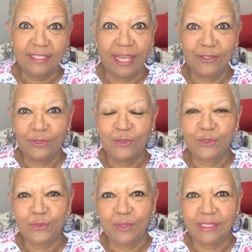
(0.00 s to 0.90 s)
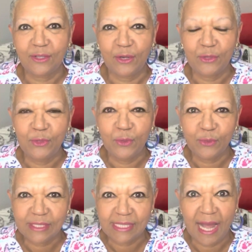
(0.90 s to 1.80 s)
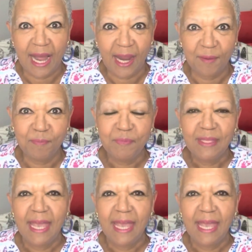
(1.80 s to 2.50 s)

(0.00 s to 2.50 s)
going to do it on your time